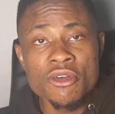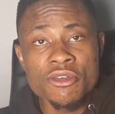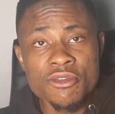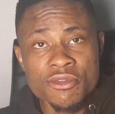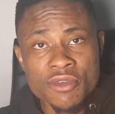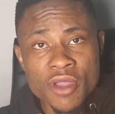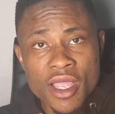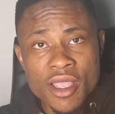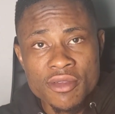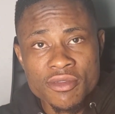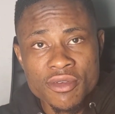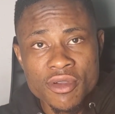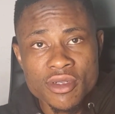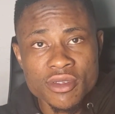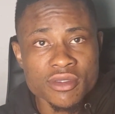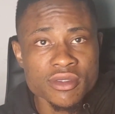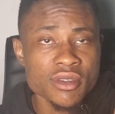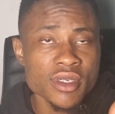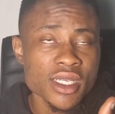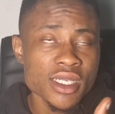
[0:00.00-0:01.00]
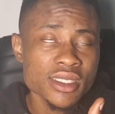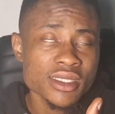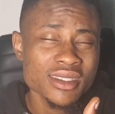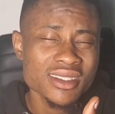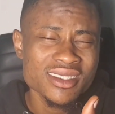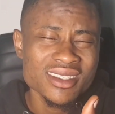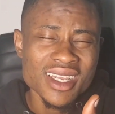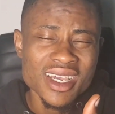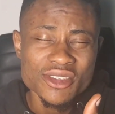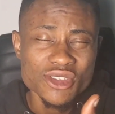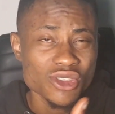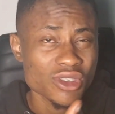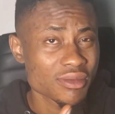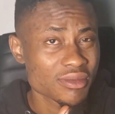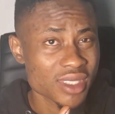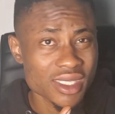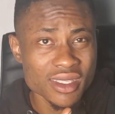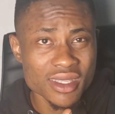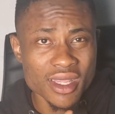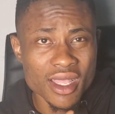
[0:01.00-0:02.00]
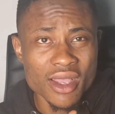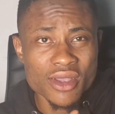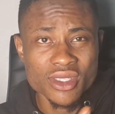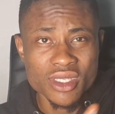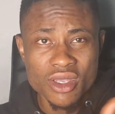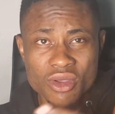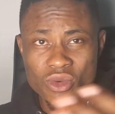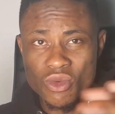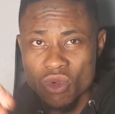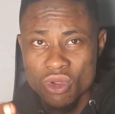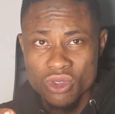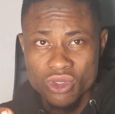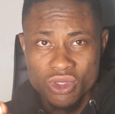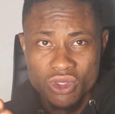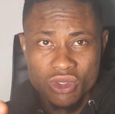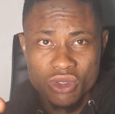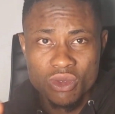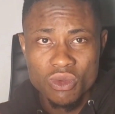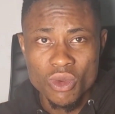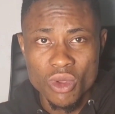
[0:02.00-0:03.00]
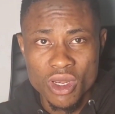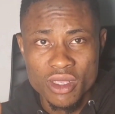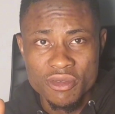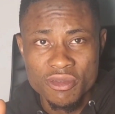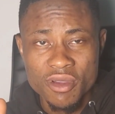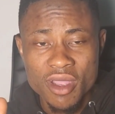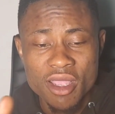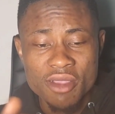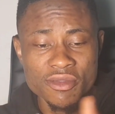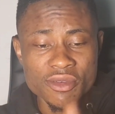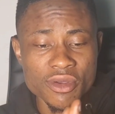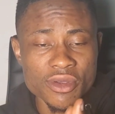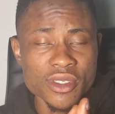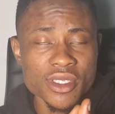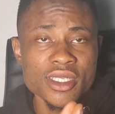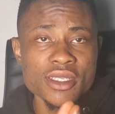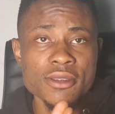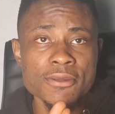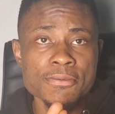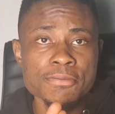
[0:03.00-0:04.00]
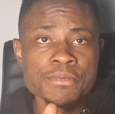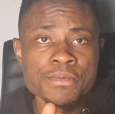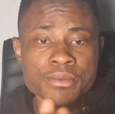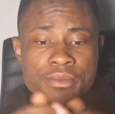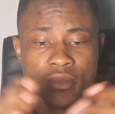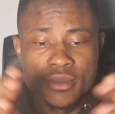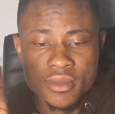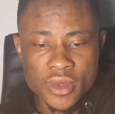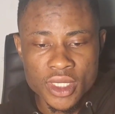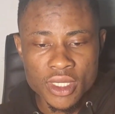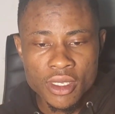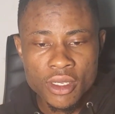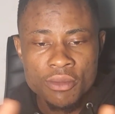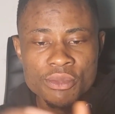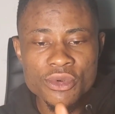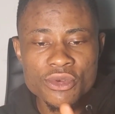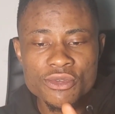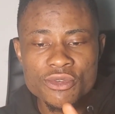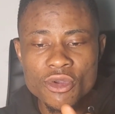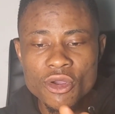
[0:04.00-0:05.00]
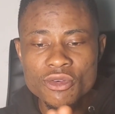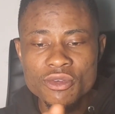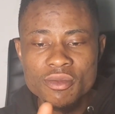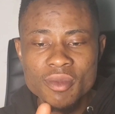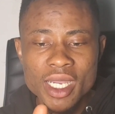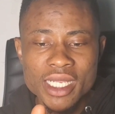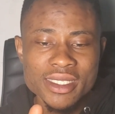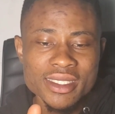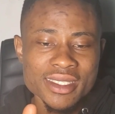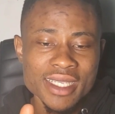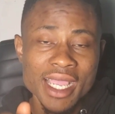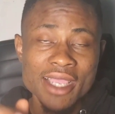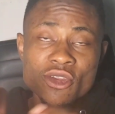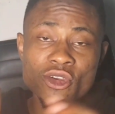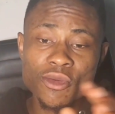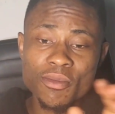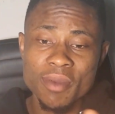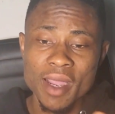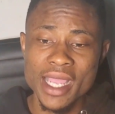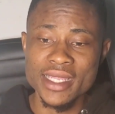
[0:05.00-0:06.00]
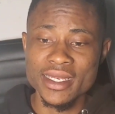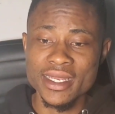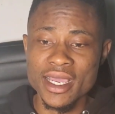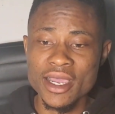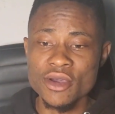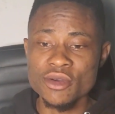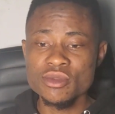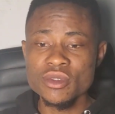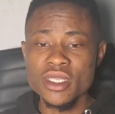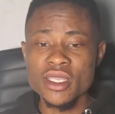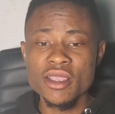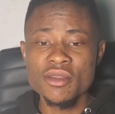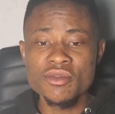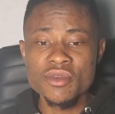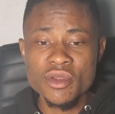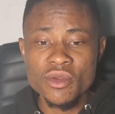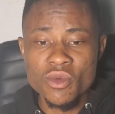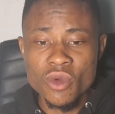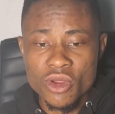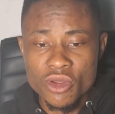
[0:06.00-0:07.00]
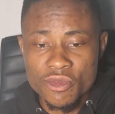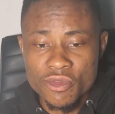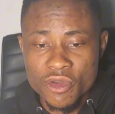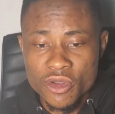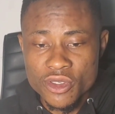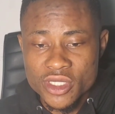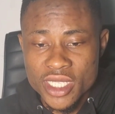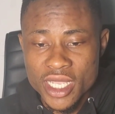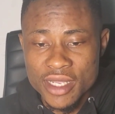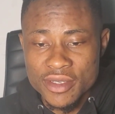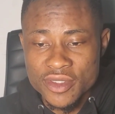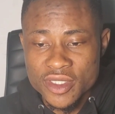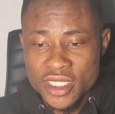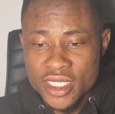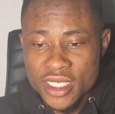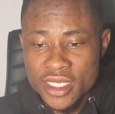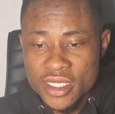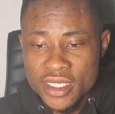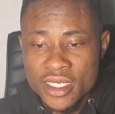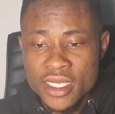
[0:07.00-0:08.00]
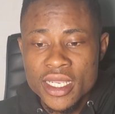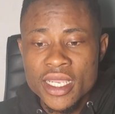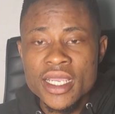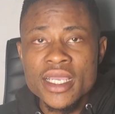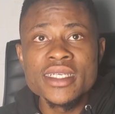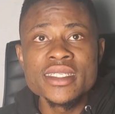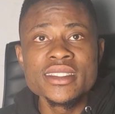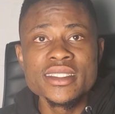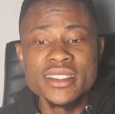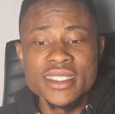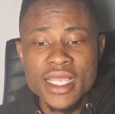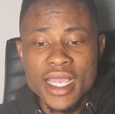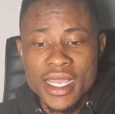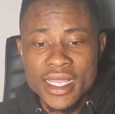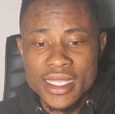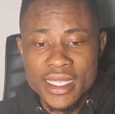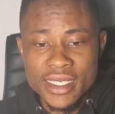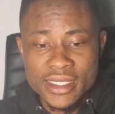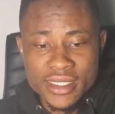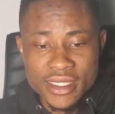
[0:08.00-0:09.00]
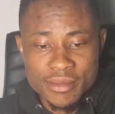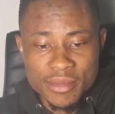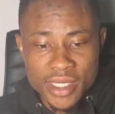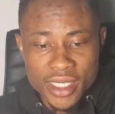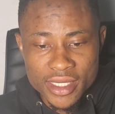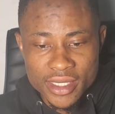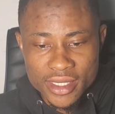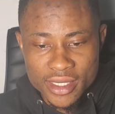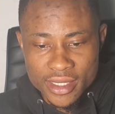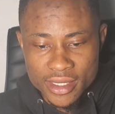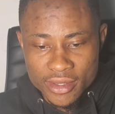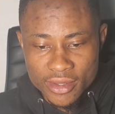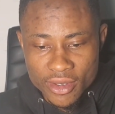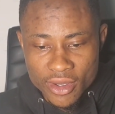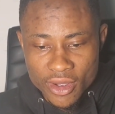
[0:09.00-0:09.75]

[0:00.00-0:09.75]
500 and something thousand was qualified for the proof of humanity. I know by now every one of us have checked their eligibility.